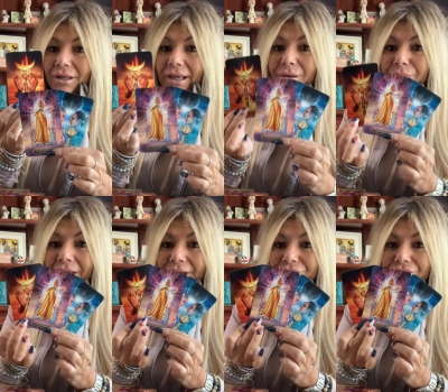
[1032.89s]
and
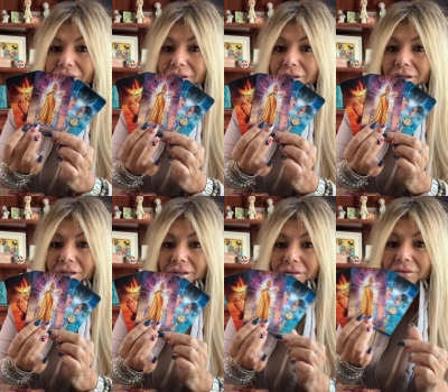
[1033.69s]
passion.
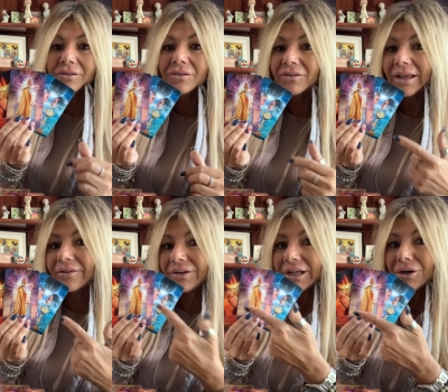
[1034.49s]
This is
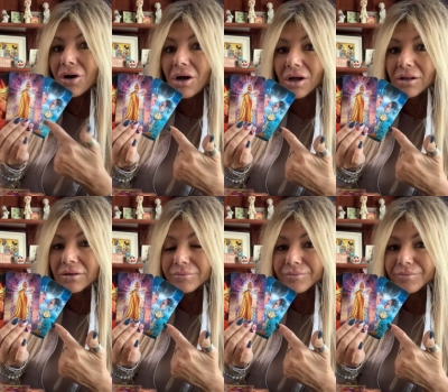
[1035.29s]
having it all.